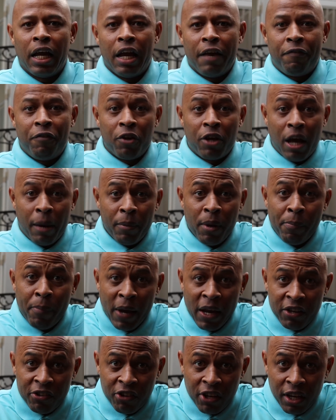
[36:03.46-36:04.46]
If you come to
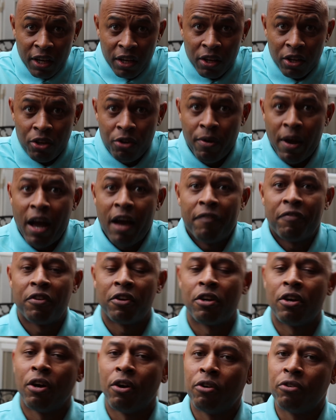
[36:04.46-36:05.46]
Beijing, you have
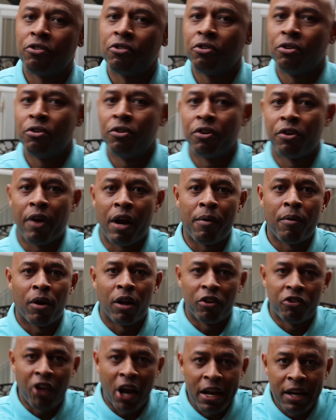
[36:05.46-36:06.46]
to go to the Great
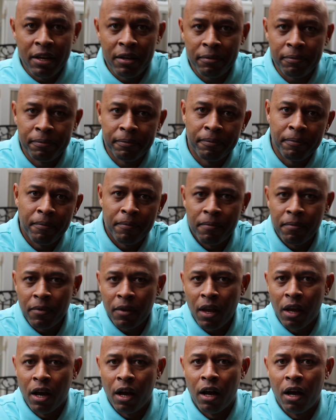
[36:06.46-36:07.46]
Wall of China
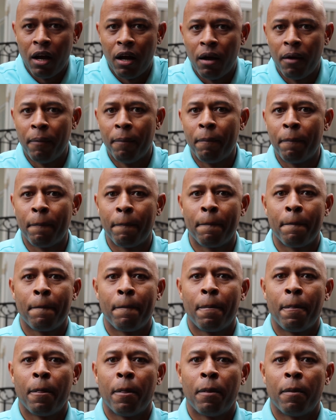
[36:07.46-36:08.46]
um,
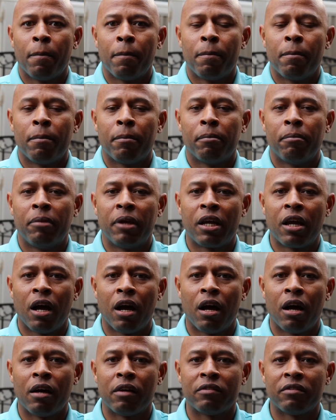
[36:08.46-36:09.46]

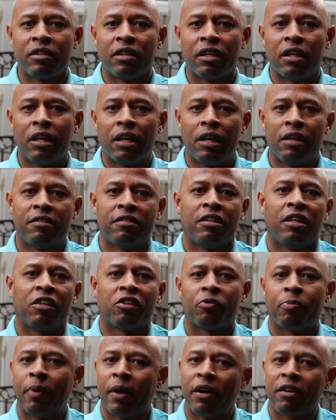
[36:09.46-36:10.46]
because it's an
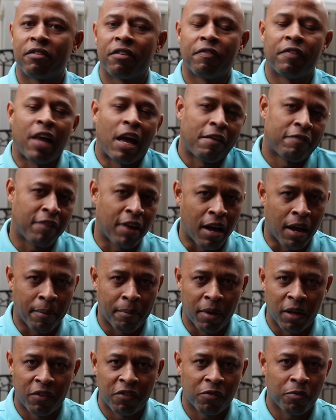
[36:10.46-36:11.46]
experience of
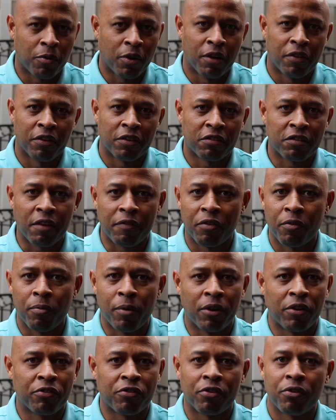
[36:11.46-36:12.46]
lifetime. It's one of the seventh
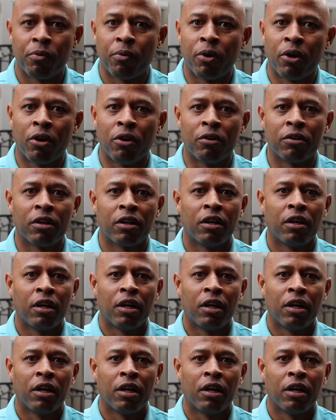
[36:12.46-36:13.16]
wonders of the world.